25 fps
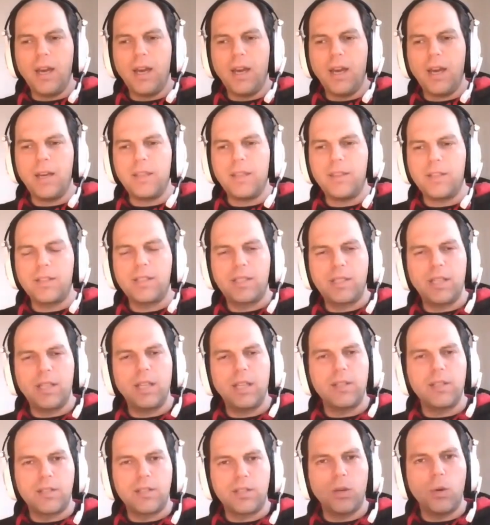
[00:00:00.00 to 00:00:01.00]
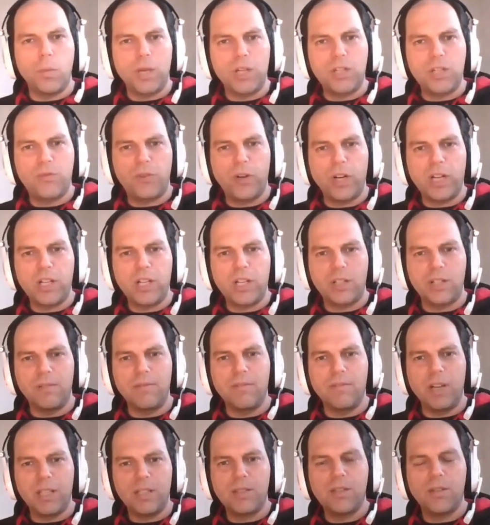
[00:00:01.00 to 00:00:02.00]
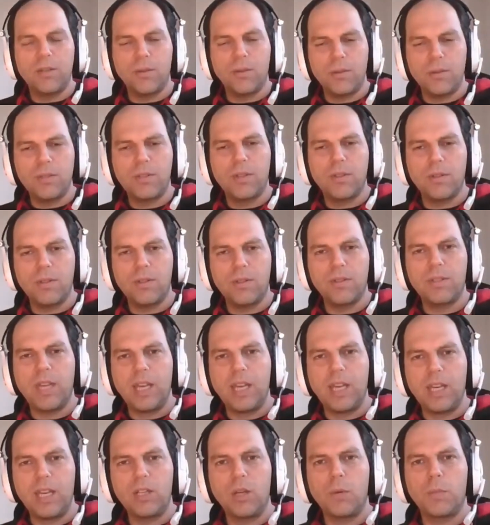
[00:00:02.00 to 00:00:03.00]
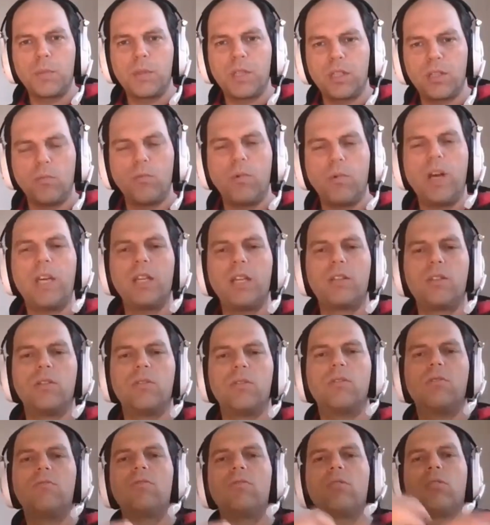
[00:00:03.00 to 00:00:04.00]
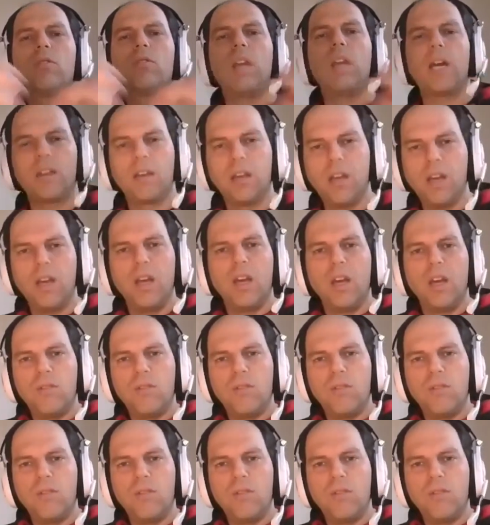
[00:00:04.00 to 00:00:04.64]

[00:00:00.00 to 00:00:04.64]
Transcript: uh, there's still so much friction right so so DataOps is a way to to like